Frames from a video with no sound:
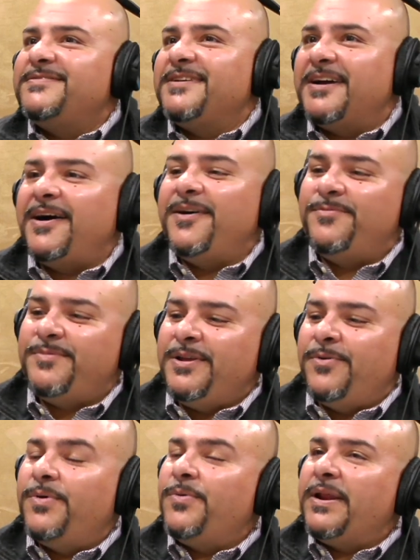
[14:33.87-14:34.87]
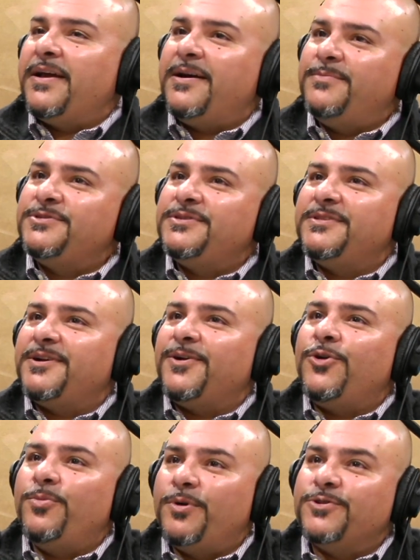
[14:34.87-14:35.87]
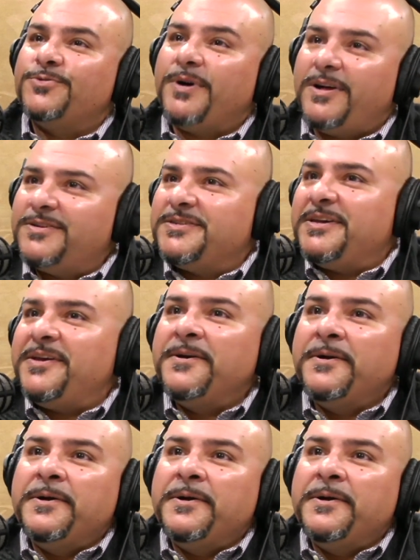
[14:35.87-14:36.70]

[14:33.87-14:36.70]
when it comes to their homeowner's policy,